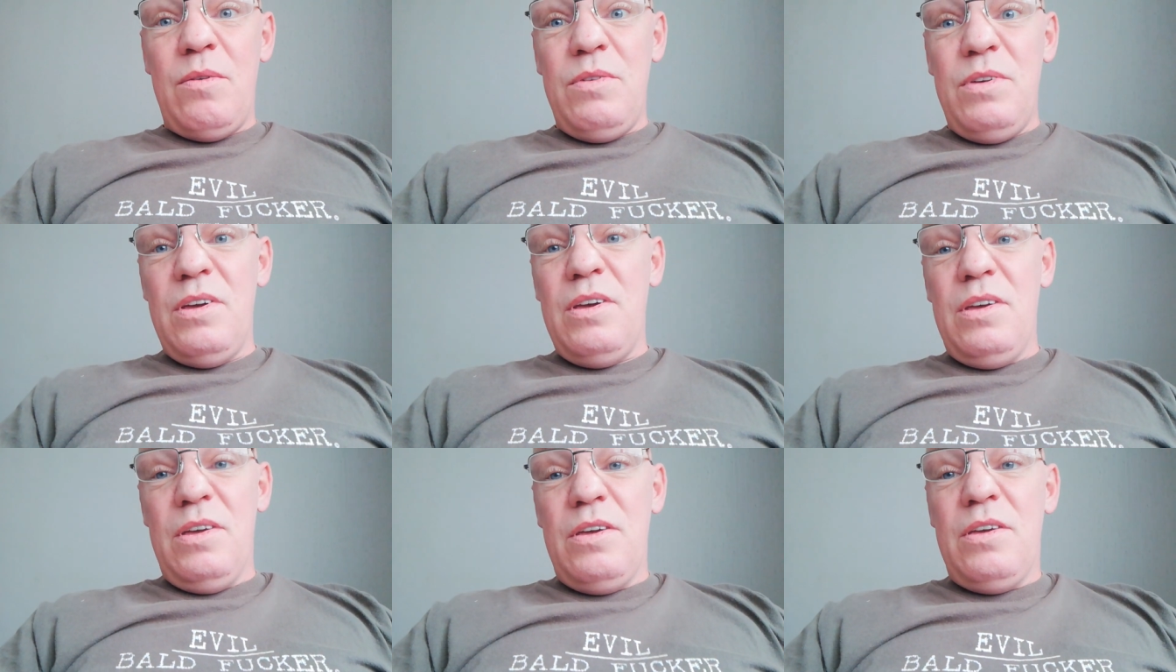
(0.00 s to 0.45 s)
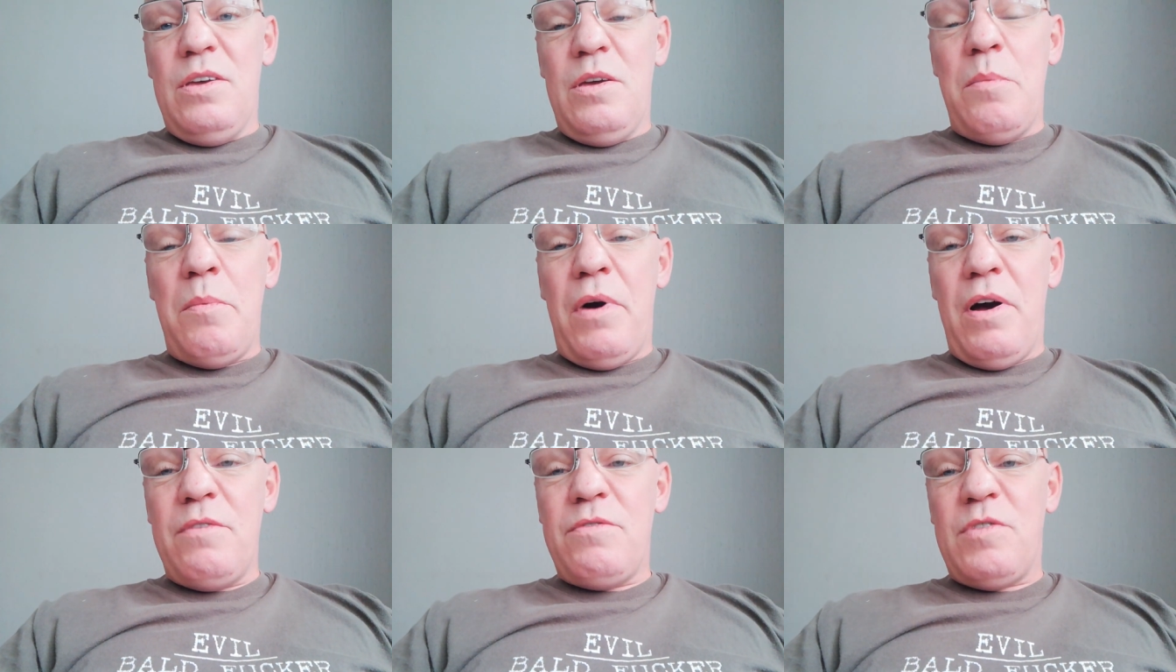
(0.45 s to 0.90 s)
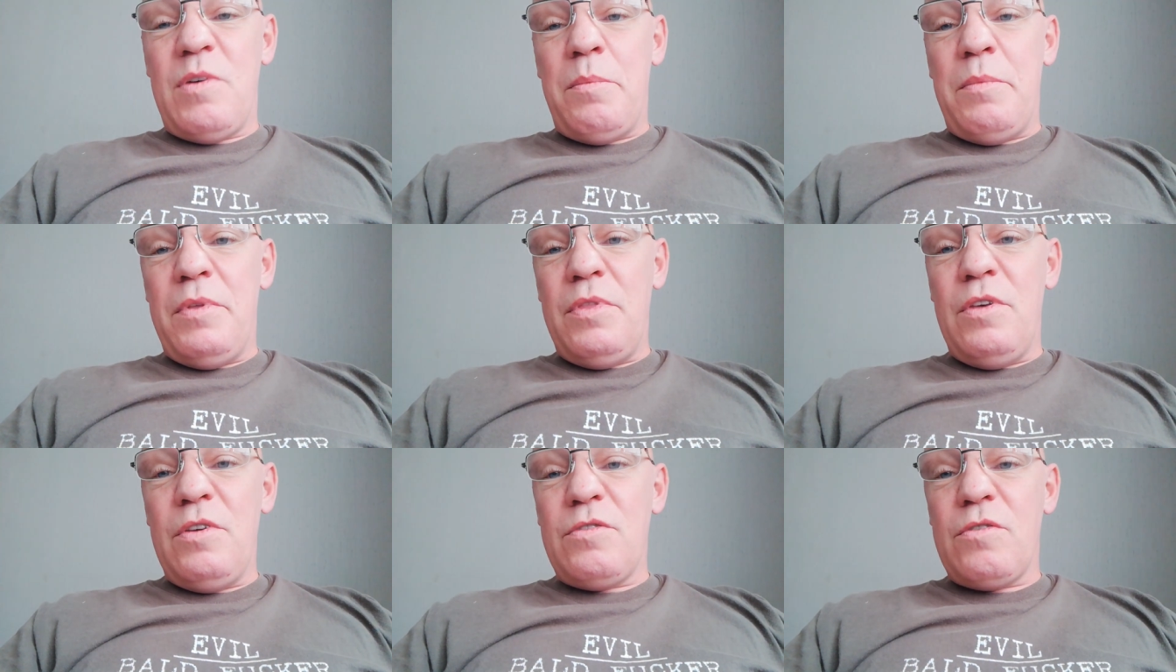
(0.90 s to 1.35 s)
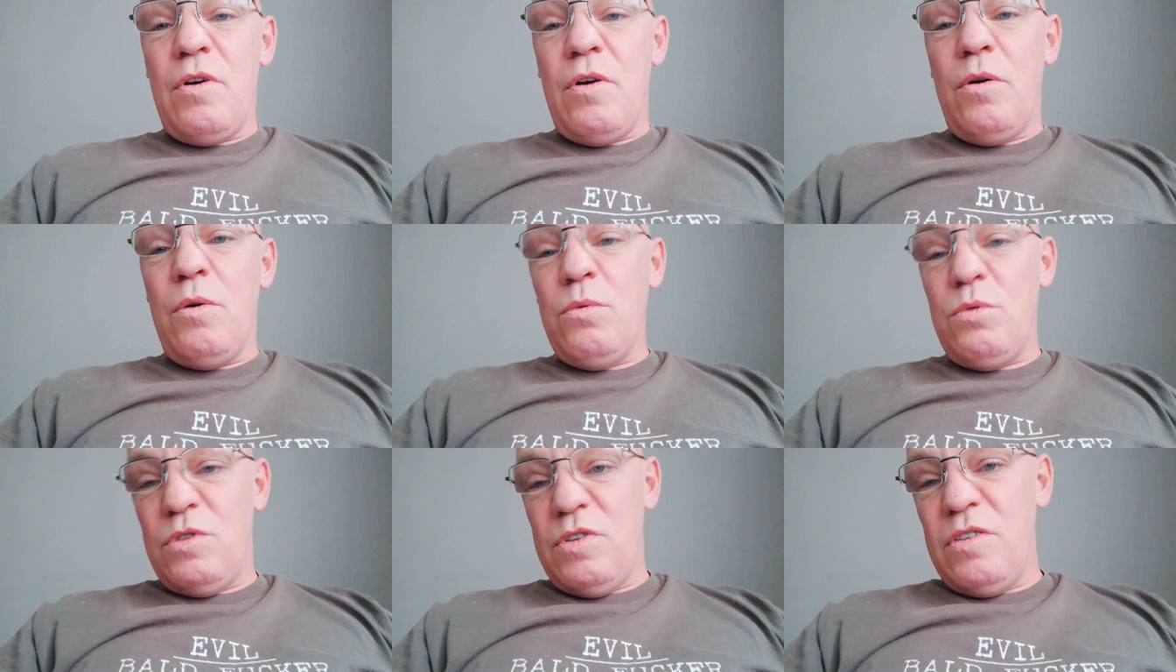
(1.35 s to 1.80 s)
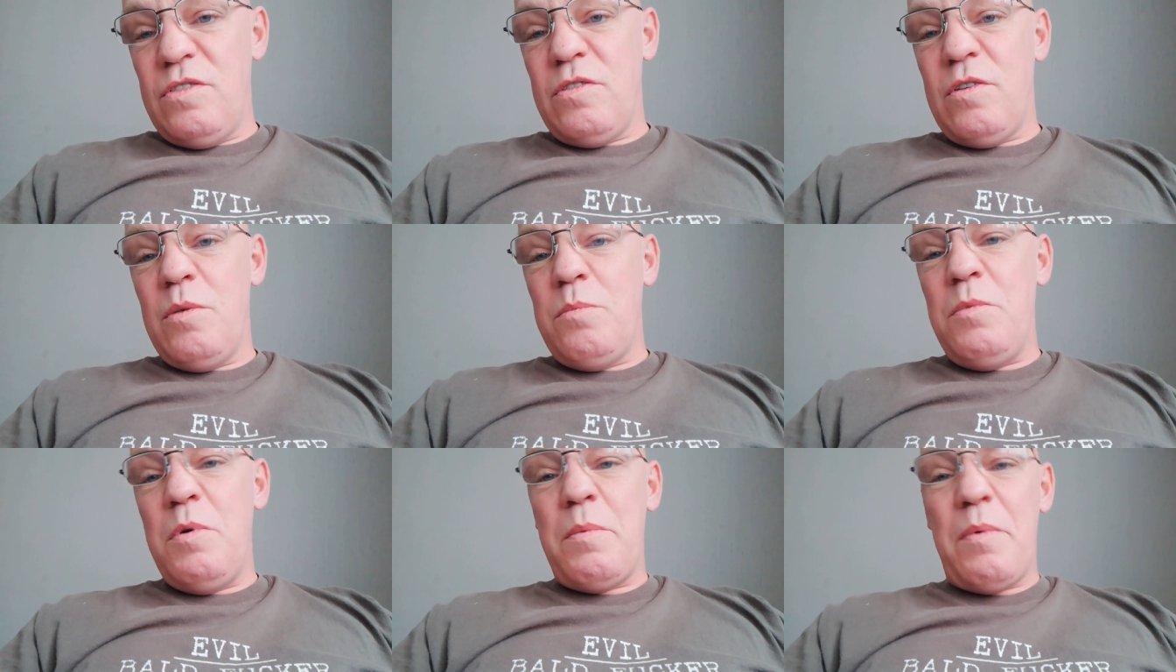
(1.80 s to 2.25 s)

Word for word: you might have someone that's got autism,